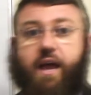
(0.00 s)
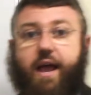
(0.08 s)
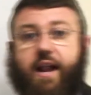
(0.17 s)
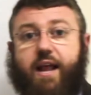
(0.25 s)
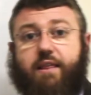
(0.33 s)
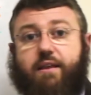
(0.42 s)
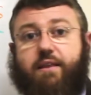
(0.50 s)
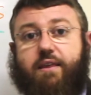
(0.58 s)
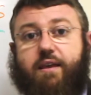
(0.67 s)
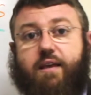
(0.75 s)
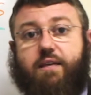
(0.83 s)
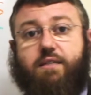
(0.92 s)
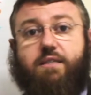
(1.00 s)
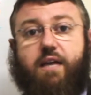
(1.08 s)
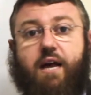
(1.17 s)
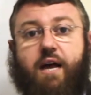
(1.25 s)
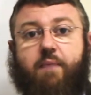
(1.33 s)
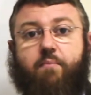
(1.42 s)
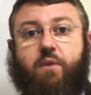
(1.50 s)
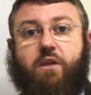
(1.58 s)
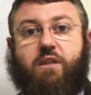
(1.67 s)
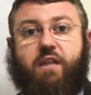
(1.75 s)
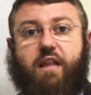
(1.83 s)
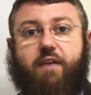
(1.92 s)
Another thing is, the
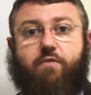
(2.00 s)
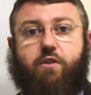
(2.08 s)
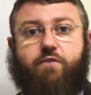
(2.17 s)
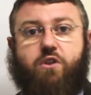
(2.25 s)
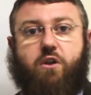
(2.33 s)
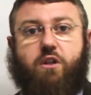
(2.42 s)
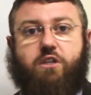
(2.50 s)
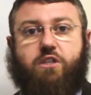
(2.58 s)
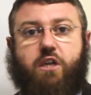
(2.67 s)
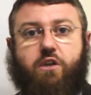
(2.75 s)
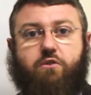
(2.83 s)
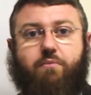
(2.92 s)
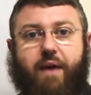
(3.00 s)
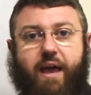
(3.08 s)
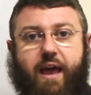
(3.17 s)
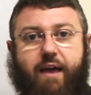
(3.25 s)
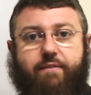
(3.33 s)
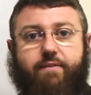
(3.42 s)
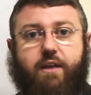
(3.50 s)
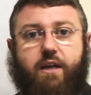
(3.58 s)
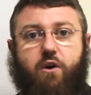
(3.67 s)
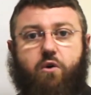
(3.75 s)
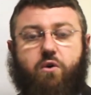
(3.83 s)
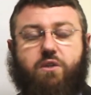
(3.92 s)
level of knowledge that you may have,
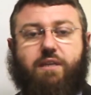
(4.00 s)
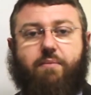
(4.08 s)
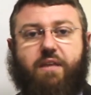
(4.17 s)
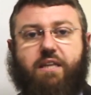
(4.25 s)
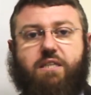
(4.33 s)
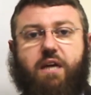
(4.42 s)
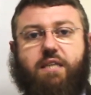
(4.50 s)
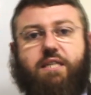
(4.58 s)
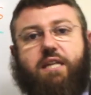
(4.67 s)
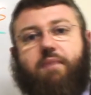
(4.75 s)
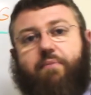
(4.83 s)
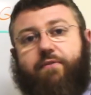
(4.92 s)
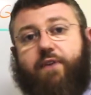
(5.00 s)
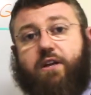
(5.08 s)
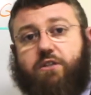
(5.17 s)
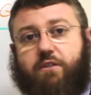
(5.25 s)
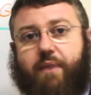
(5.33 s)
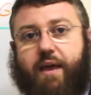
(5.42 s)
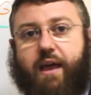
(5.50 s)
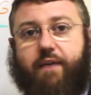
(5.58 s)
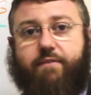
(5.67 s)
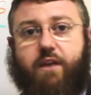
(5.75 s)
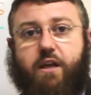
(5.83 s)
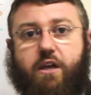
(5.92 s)
or some of the insights that the professional may
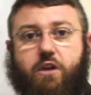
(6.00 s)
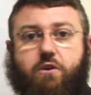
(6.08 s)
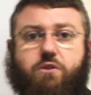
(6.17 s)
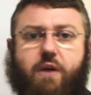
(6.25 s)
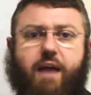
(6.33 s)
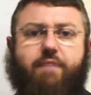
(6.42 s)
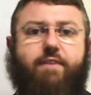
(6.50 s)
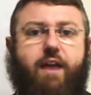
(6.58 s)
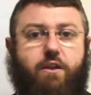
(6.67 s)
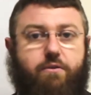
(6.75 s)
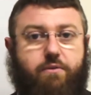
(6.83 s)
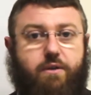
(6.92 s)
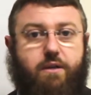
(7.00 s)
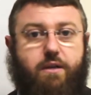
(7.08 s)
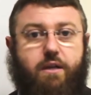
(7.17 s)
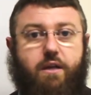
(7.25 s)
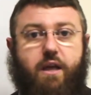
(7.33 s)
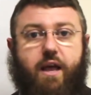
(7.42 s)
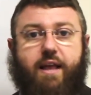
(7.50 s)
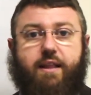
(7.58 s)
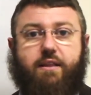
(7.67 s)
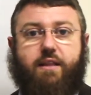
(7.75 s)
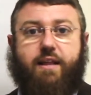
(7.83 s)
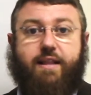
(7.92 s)
have, can also add value.
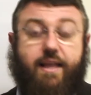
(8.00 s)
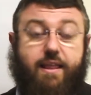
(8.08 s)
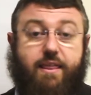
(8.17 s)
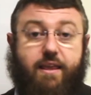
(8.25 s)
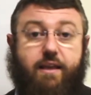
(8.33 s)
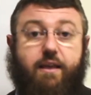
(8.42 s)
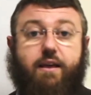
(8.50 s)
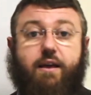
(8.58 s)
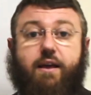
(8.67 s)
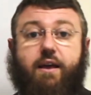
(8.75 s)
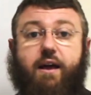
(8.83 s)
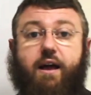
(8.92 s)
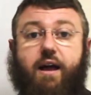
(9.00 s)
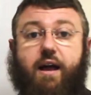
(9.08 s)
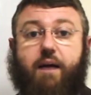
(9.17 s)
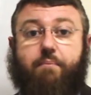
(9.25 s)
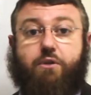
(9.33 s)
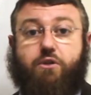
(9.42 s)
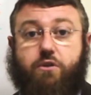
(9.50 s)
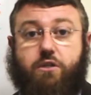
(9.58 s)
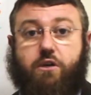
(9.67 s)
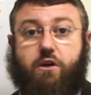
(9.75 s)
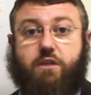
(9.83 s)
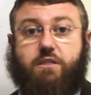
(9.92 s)
And another thing,
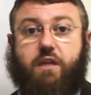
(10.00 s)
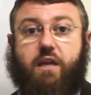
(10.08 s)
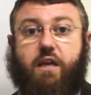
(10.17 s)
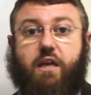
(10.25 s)
opportunity cost.